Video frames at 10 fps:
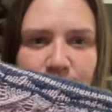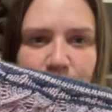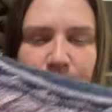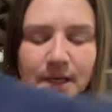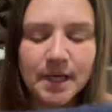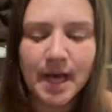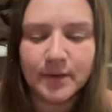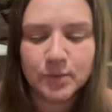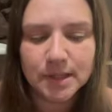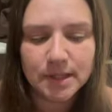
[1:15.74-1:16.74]
I
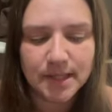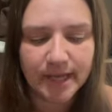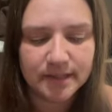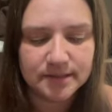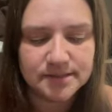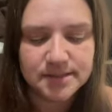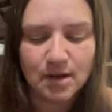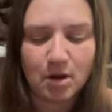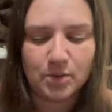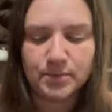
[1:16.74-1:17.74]
really like this
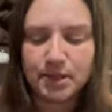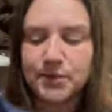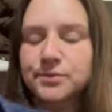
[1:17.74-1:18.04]
combo.